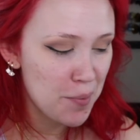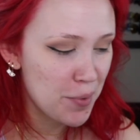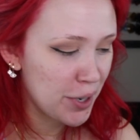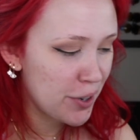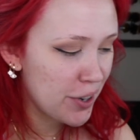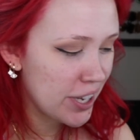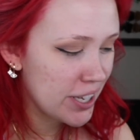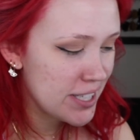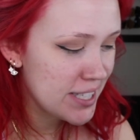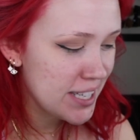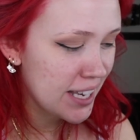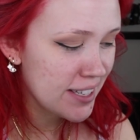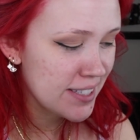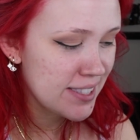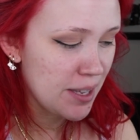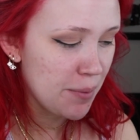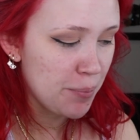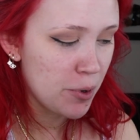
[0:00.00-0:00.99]
I'm gonna go ahead and take
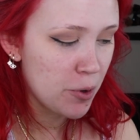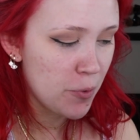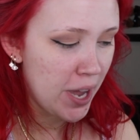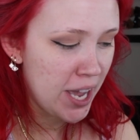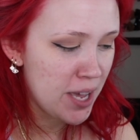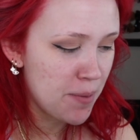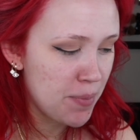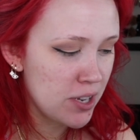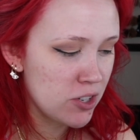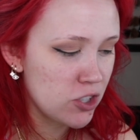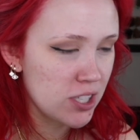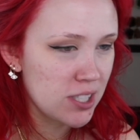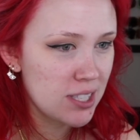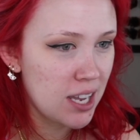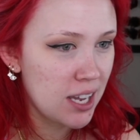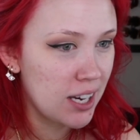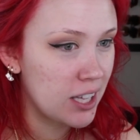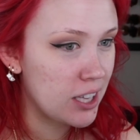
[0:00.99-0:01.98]
a simple wipe and
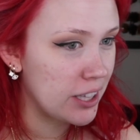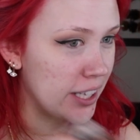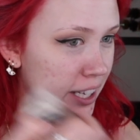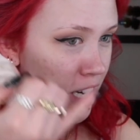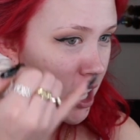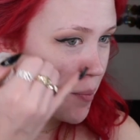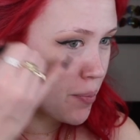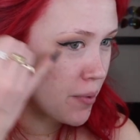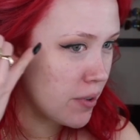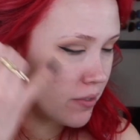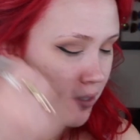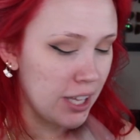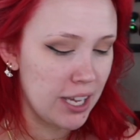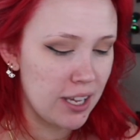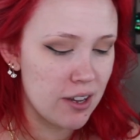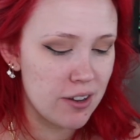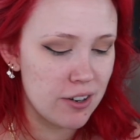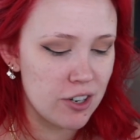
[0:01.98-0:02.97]
just kind of clean up
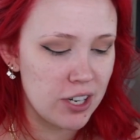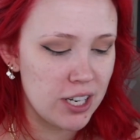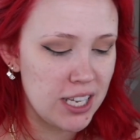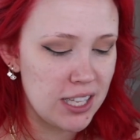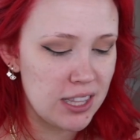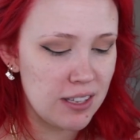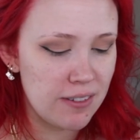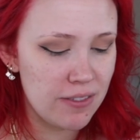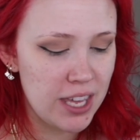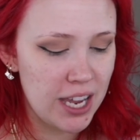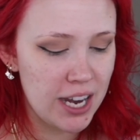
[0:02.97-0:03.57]
like underneath of